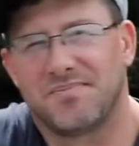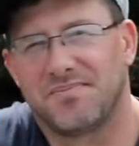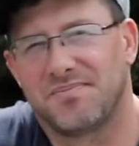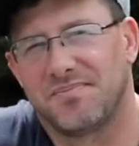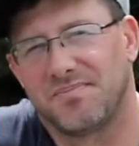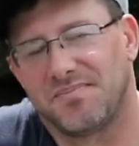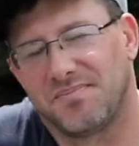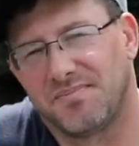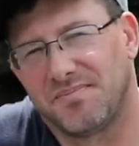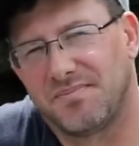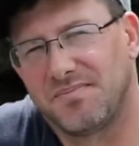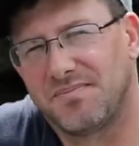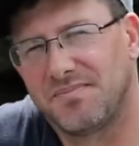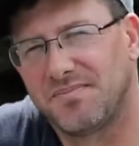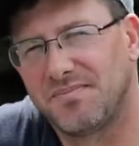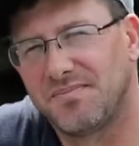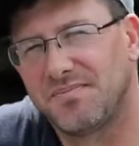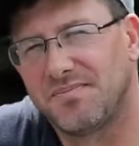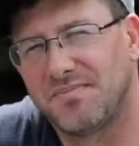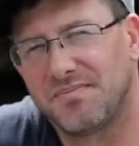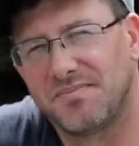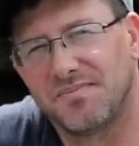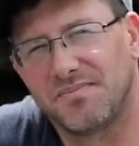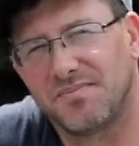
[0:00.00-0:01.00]

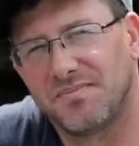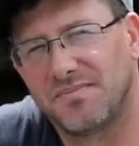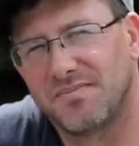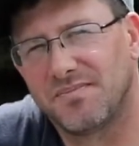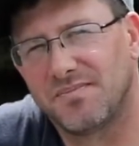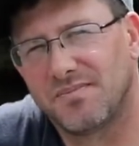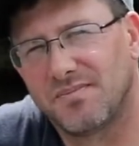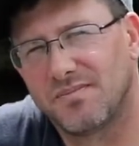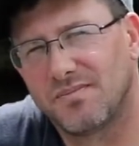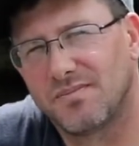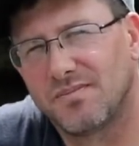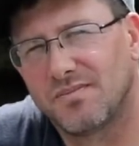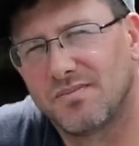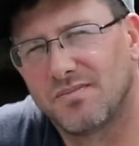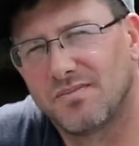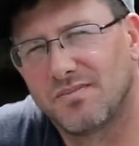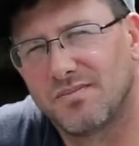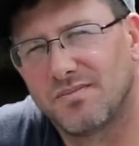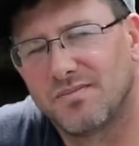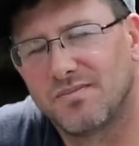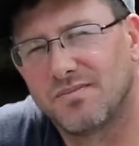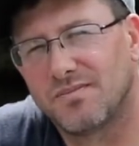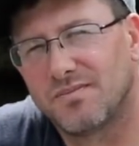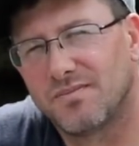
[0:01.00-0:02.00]

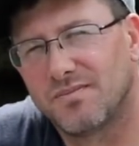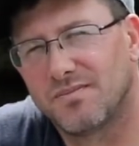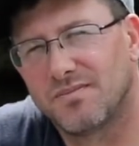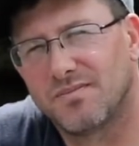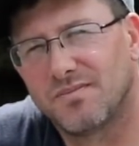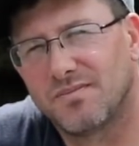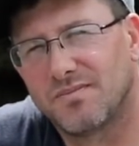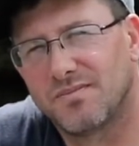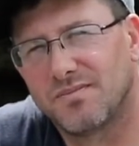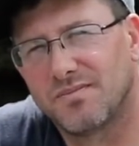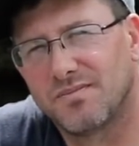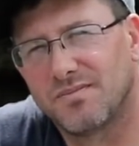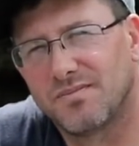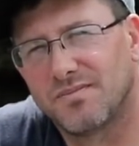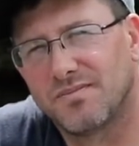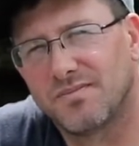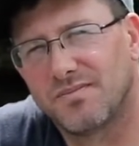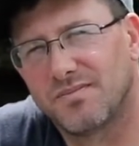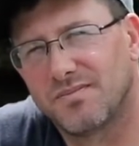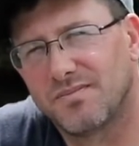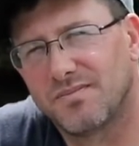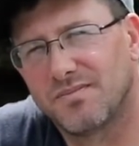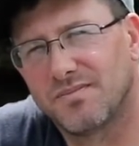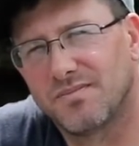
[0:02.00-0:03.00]

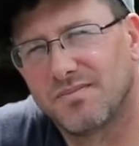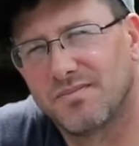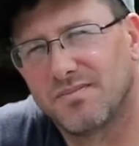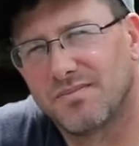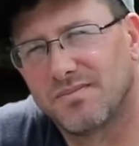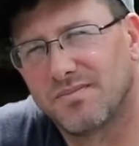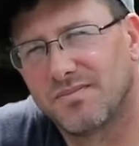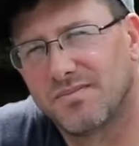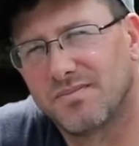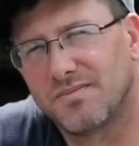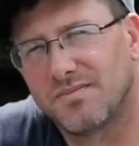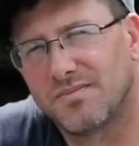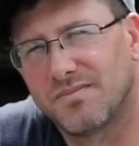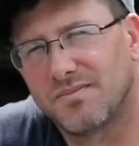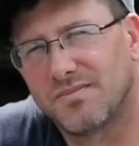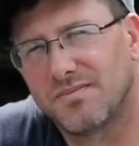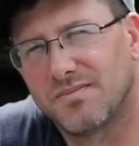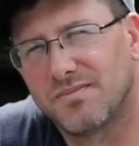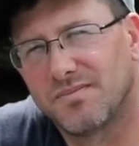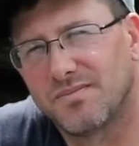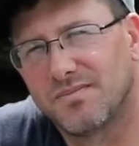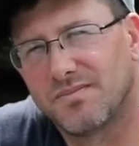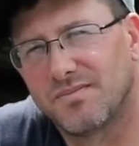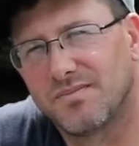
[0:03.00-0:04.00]

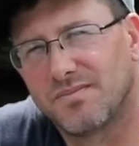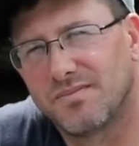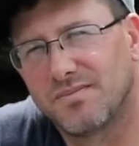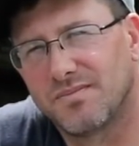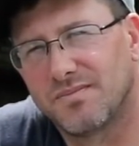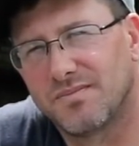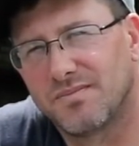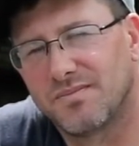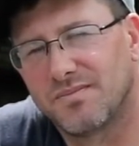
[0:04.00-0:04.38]
The person shown says nothing.